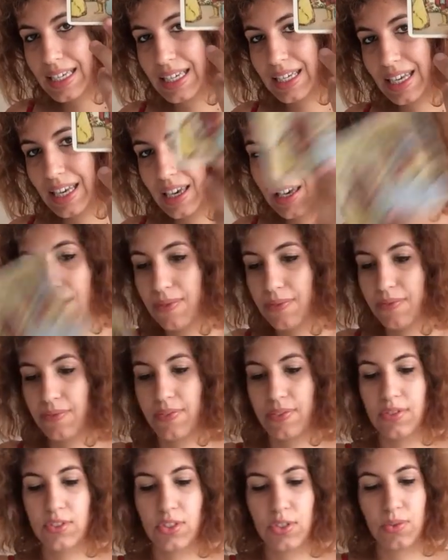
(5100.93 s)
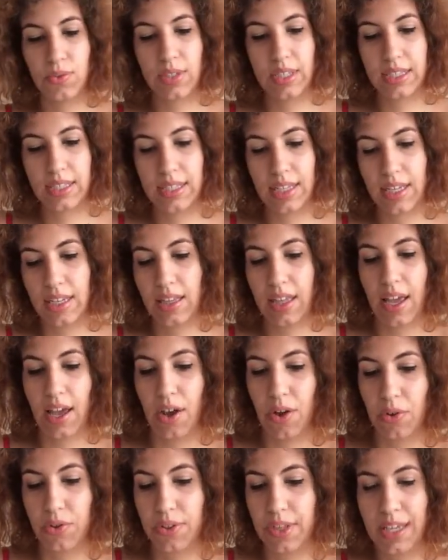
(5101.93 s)
give to this
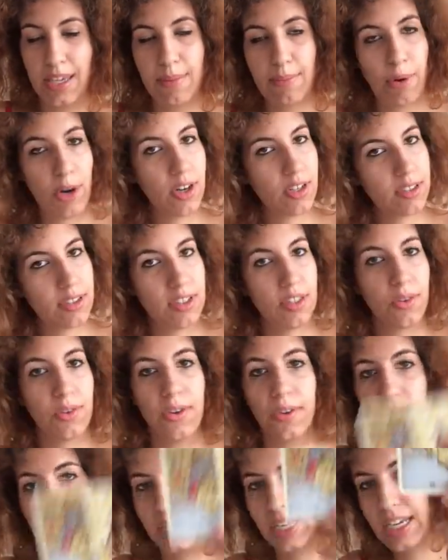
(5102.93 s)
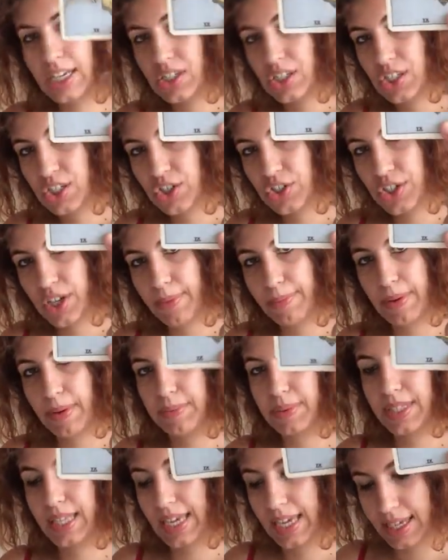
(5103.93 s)
unhealthy person or relationship.
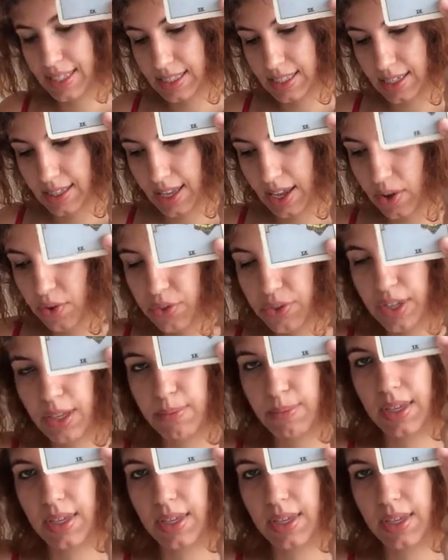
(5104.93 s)
I'm saying it's unhealthy